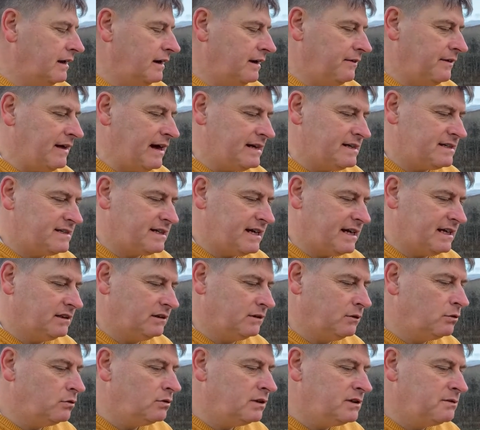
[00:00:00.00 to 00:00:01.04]
That said,
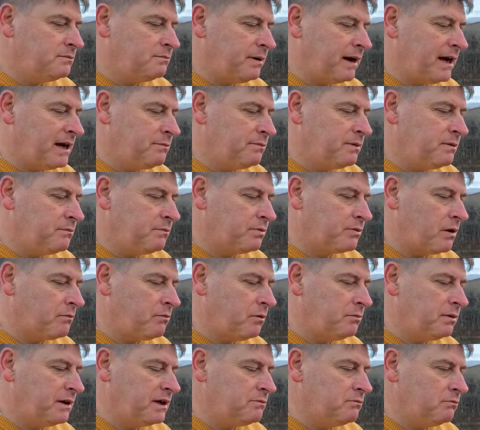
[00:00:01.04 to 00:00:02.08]
Lowland piping
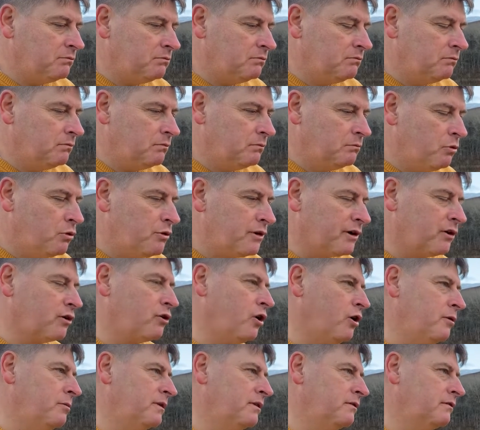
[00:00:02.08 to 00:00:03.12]
probably had more in
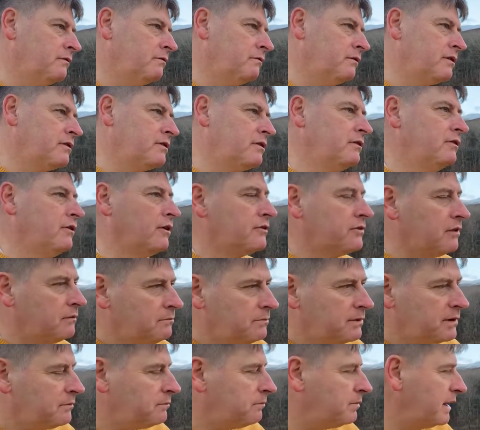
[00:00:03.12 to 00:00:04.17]
common with
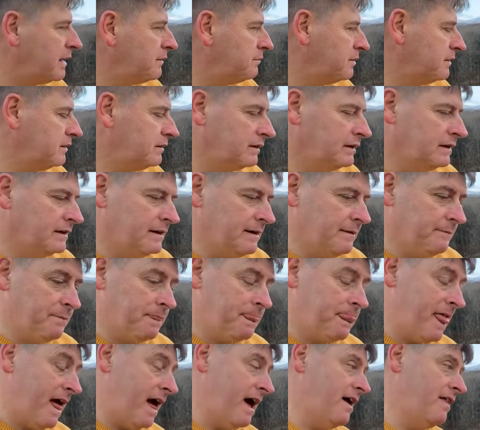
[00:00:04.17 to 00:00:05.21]
Northumbrian piping
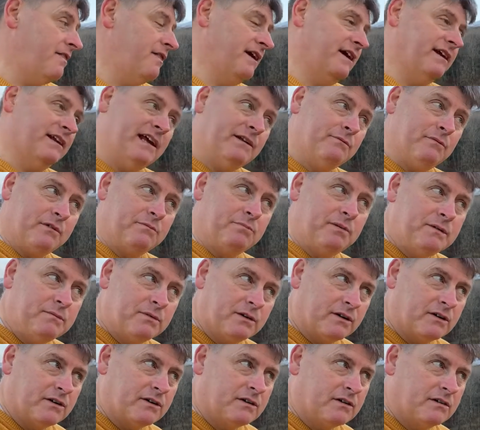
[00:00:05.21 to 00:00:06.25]
than it did with
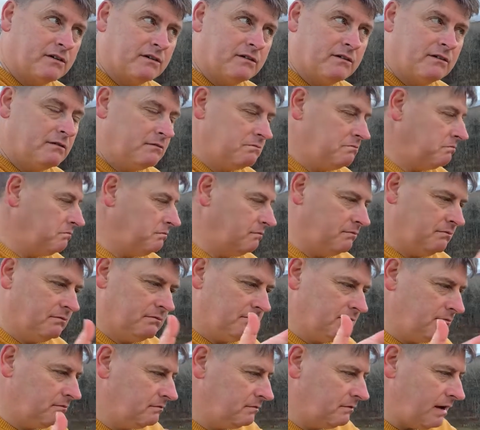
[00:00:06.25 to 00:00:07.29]
Peterborough.
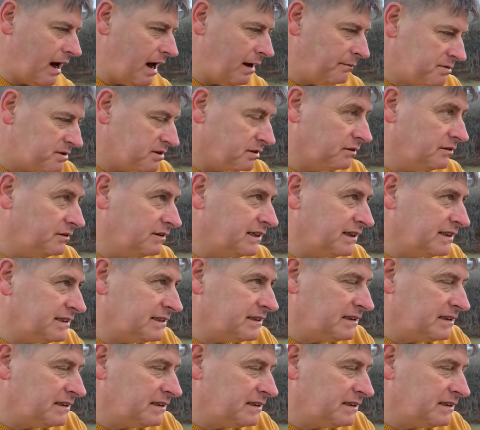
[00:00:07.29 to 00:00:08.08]
Absolutely.